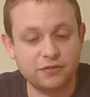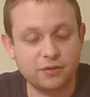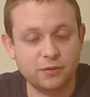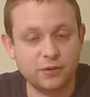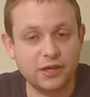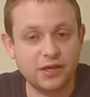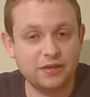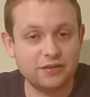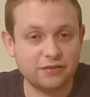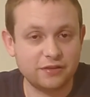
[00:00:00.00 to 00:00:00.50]
so
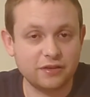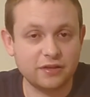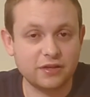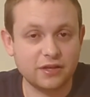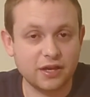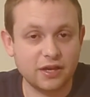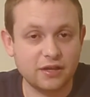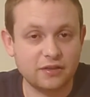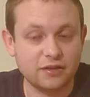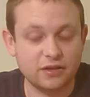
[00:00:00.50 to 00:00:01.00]
it is going to
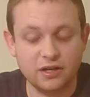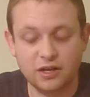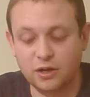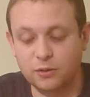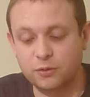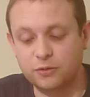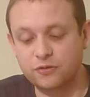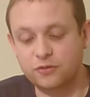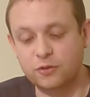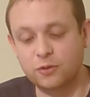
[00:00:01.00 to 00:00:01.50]
get the
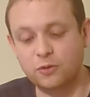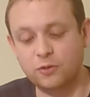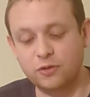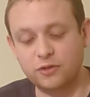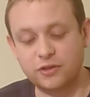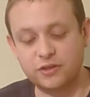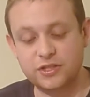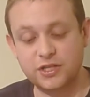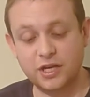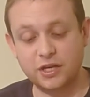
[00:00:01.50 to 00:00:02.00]
lowest score
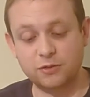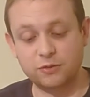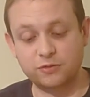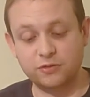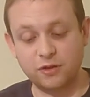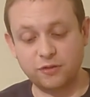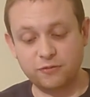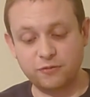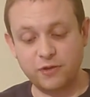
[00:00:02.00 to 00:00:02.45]
on the channel so